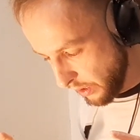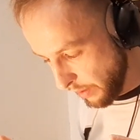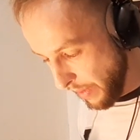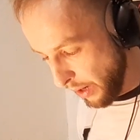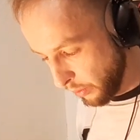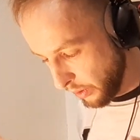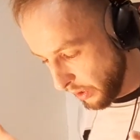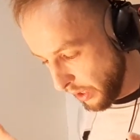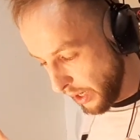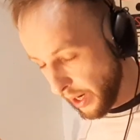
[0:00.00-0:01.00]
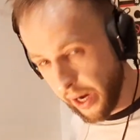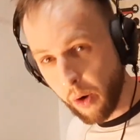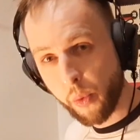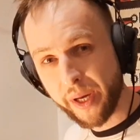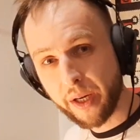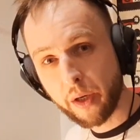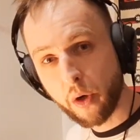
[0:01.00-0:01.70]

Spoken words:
about how we